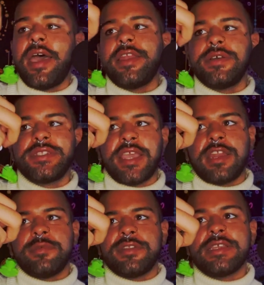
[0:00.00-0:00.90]
i know it's
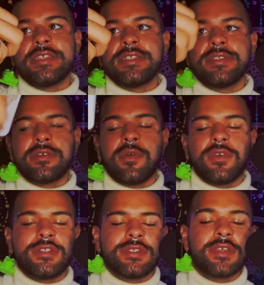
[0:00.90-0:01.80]
animal like this is a
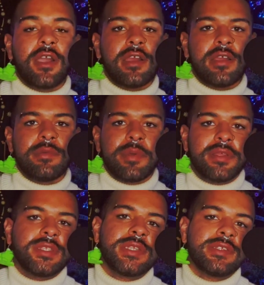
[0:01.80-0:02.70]
gorgeous card but
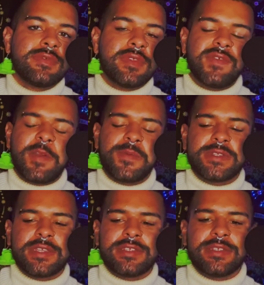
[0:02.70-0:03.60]
it doesn't really
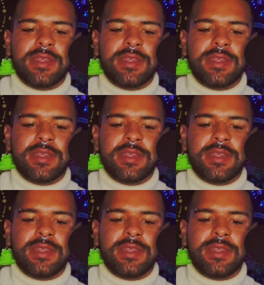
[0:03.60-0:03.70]
represent